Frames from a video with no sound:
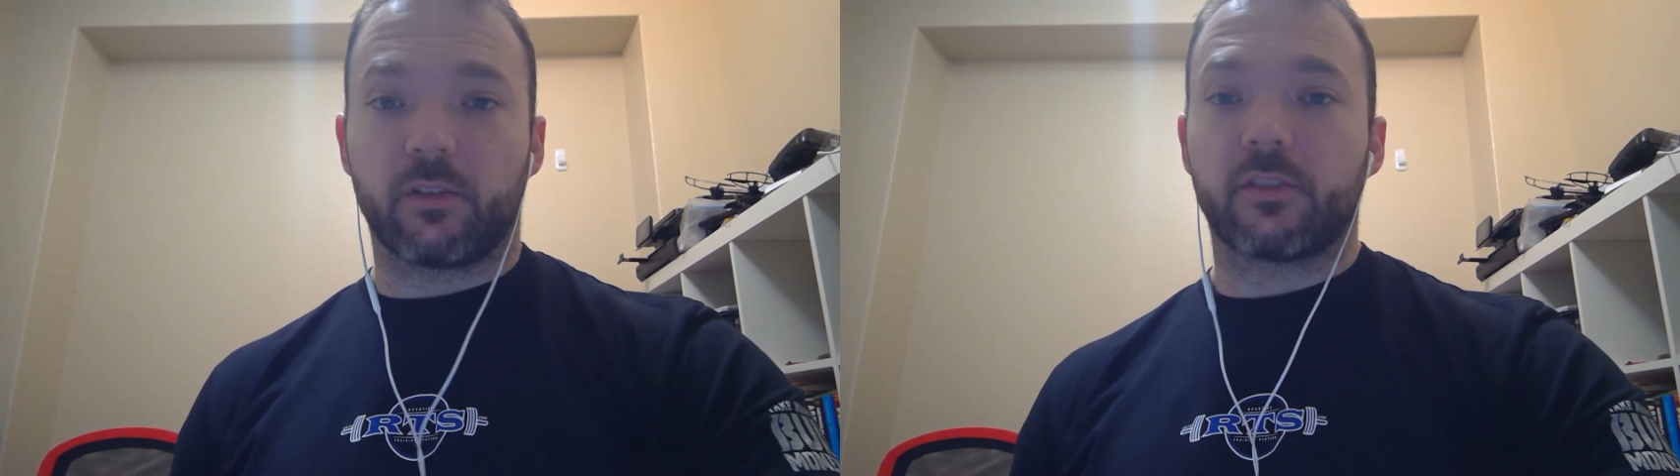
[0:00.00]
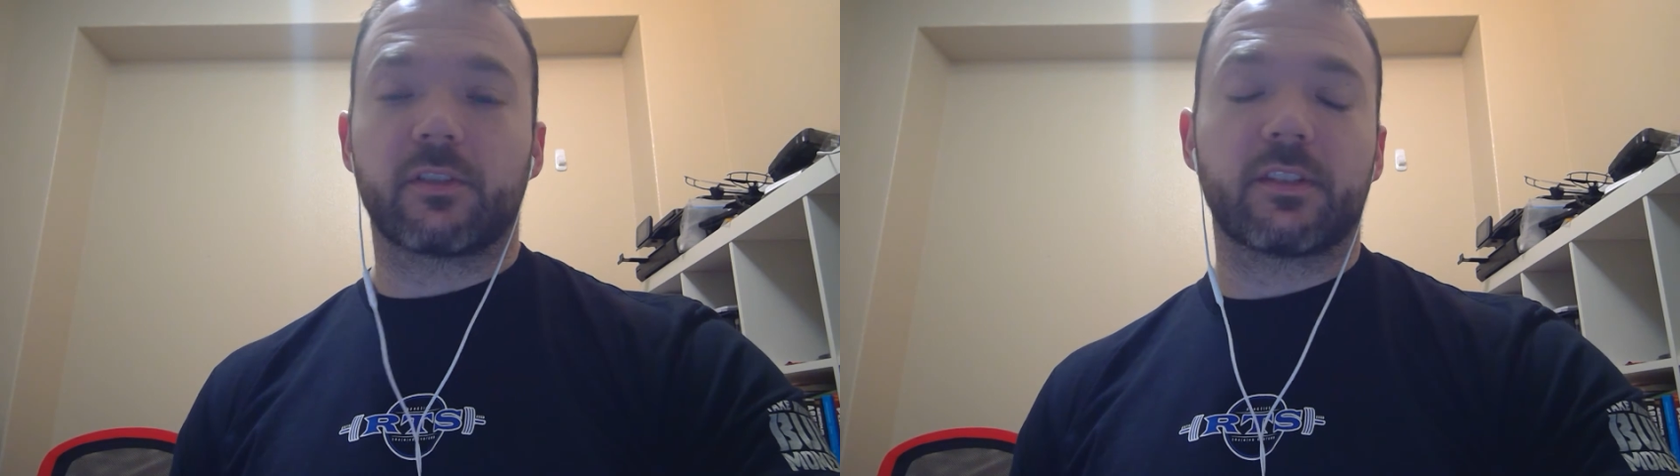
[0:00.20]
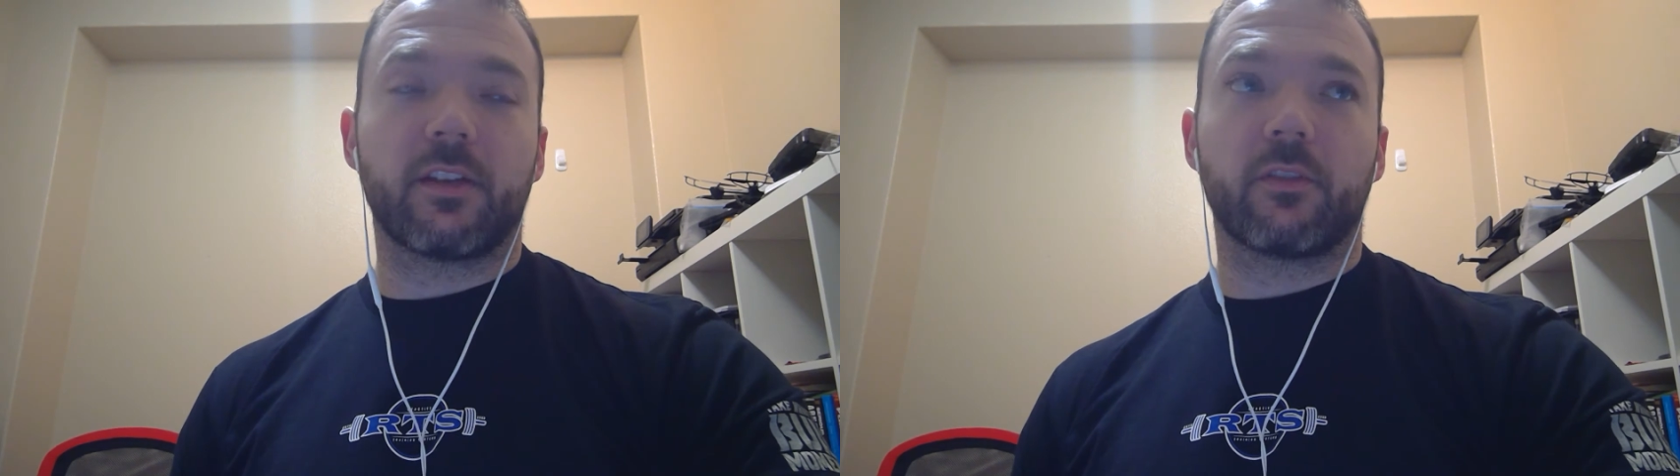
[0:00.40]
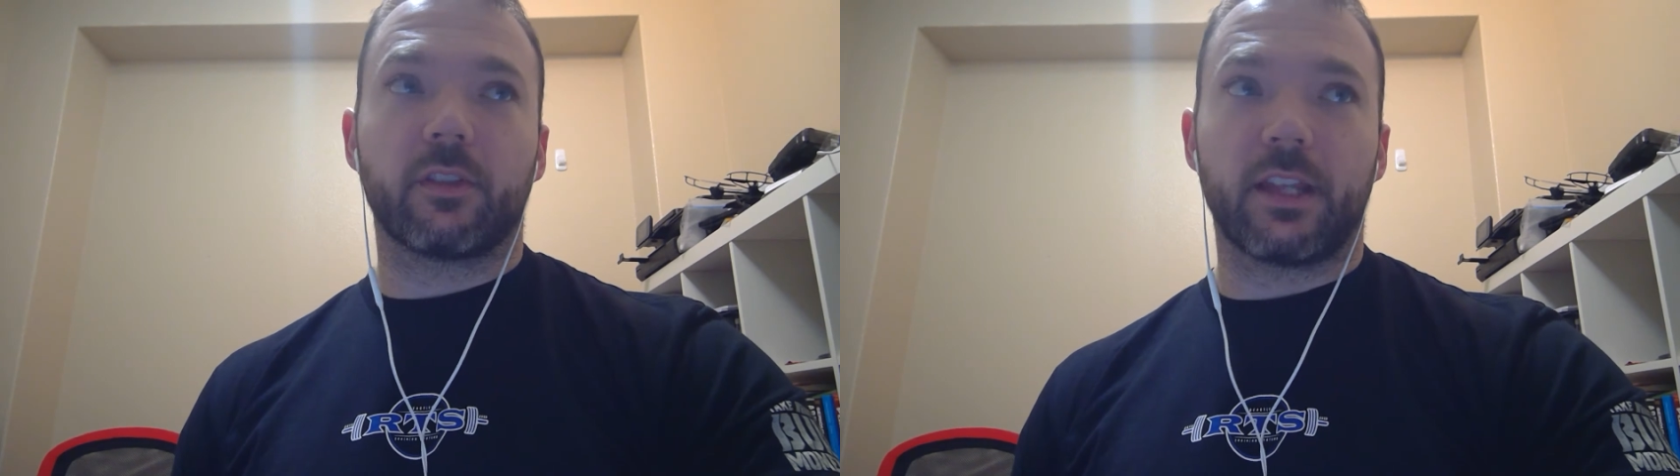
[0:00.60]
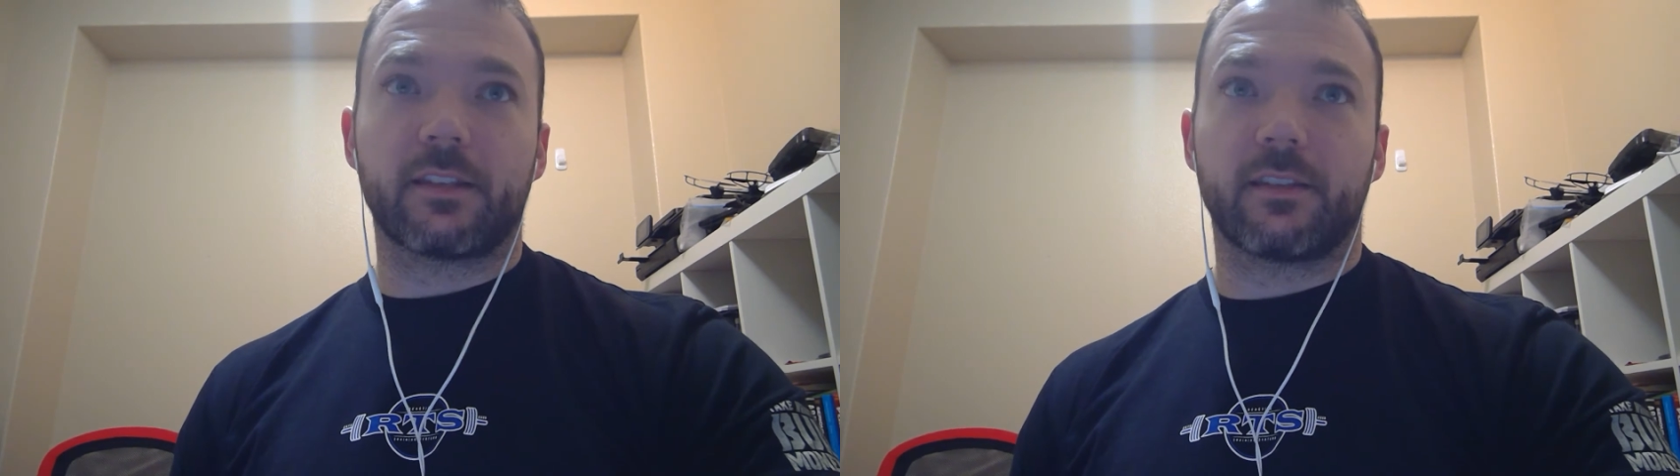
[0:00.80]
or it's never
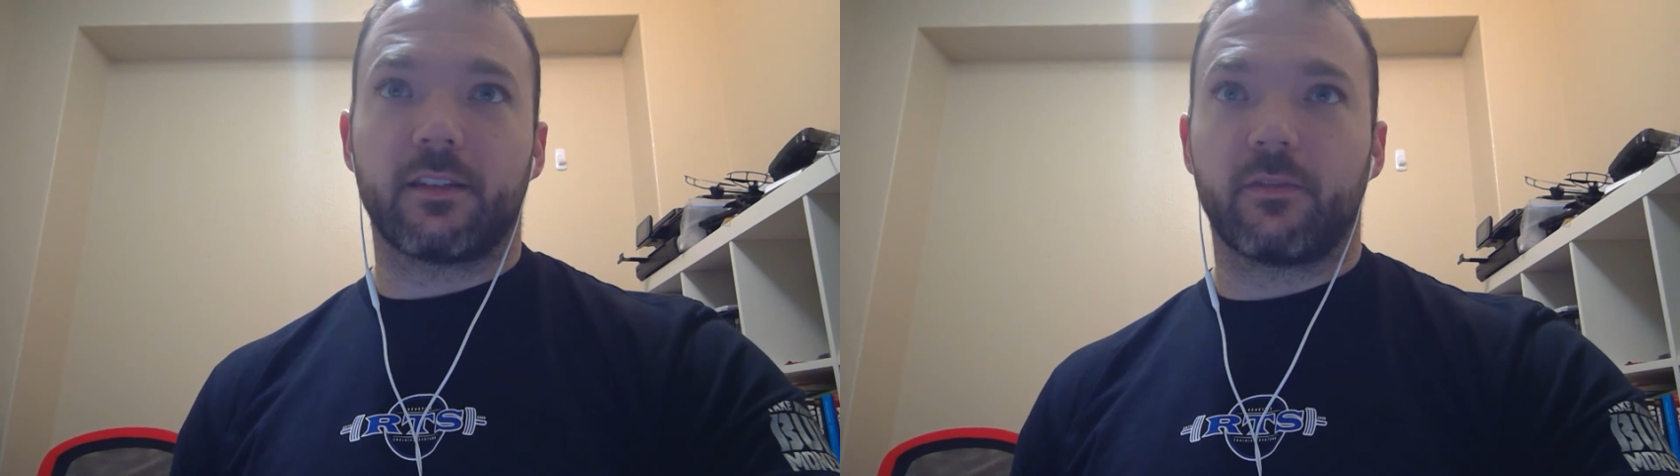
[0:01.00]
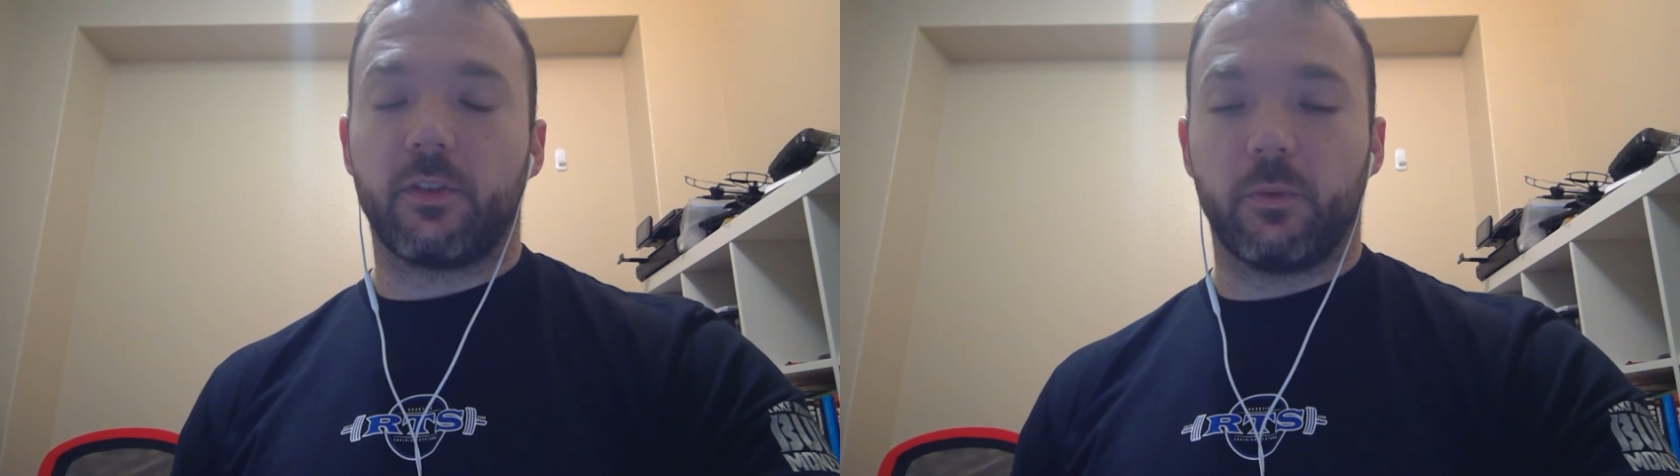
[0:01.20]
less than a few